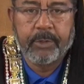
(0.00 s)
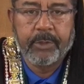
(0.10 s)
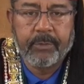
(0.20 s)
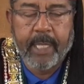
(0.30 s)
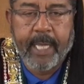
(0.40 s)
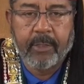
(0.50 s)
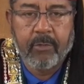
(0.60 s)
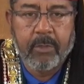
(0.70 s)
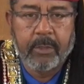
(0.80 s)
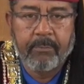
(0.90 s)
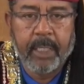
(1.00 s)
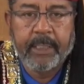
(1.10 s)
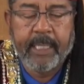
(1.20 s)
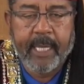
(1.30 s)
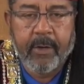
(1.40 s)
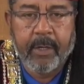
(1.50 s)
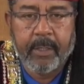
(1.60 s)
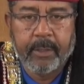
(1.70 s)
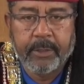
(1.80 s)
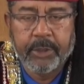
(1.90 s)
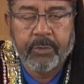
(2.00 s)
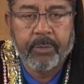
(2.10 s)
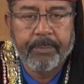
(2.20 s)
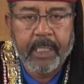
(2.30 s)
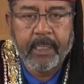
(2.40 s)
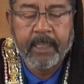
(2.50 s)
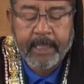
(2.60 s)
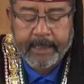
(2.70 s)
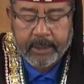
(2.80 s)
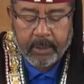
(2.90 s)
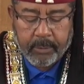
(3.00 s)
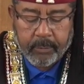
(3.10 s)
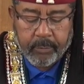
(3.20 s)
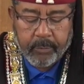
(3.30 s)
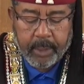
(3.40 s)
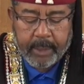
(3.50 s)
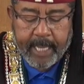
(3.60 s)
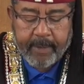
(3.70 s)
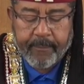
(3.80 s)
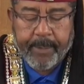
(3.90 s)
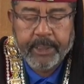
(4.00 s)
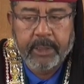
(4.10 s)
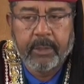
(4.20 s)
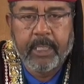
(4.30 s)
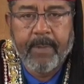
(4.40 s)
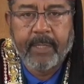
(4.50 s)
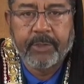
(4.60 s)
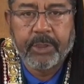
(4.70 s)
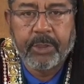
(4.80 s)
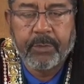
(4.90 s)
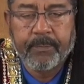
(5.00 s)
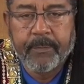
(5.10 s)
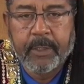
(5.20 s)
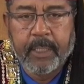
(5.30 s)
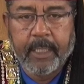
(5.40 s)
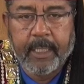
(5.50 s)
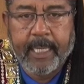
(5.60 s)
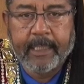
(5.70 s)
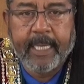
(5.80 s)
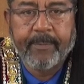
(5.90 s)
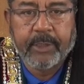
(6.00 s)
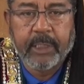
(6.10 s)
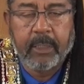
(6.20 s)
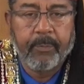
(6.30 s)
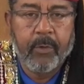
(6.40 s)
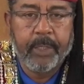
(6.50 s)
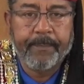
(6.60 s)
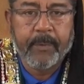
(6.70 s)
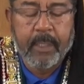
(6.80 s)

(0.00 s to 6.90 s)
do that on Monday at our general meeting, so that information will come out to you at that particular point.